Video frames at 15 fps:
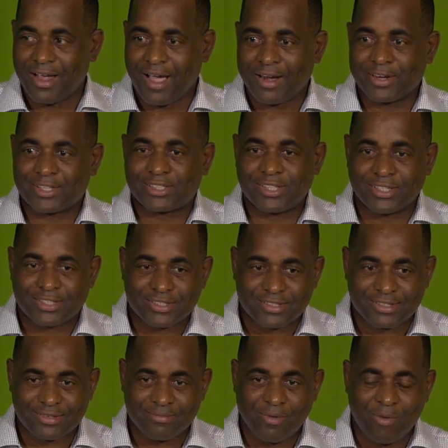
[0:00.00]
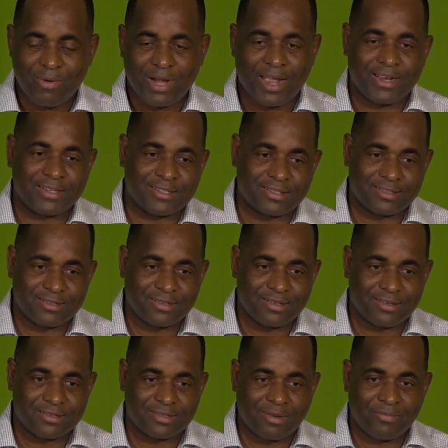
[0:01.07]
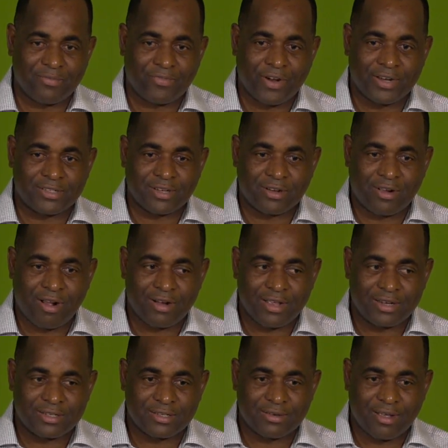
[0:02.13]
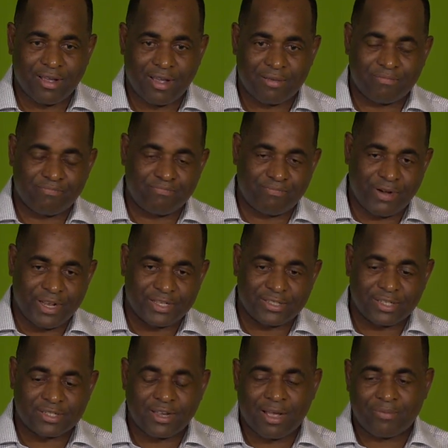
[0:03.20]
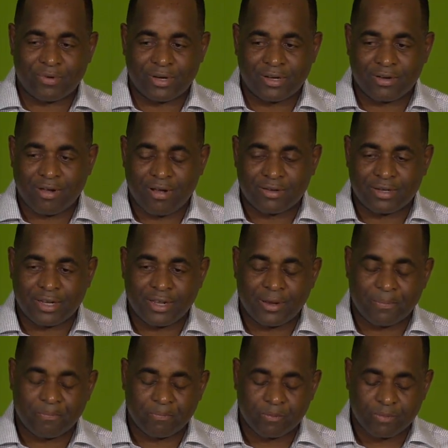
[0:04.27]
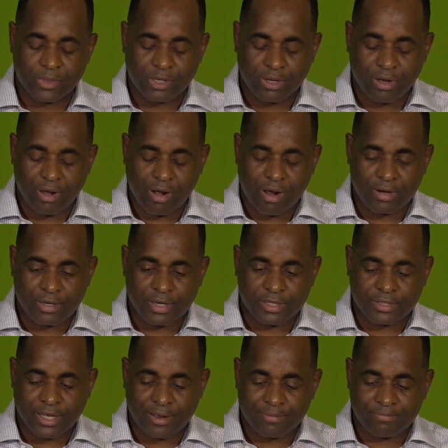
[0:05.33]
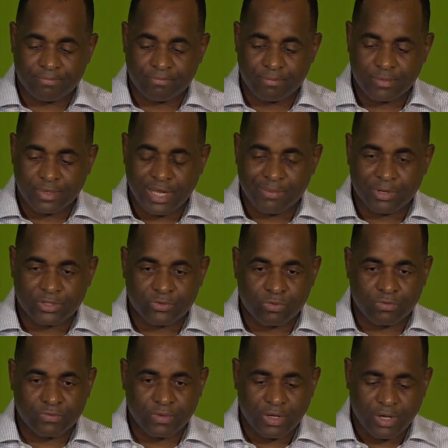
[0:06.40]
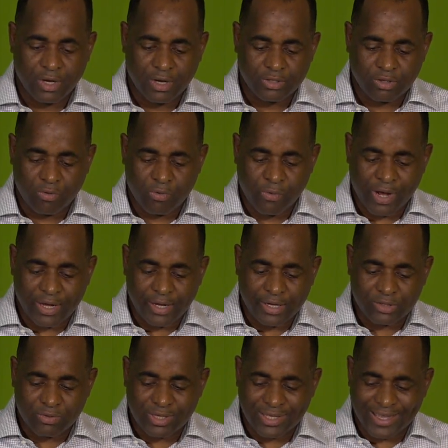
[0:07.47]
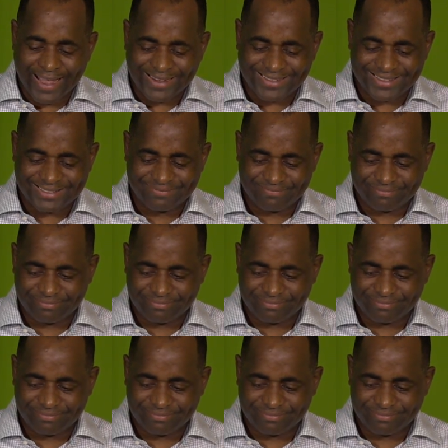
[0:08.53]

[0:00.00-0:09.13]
And assist, mobilize some friends and colleagues and place the tarpaulin on this neighbor's roof. So we really need to get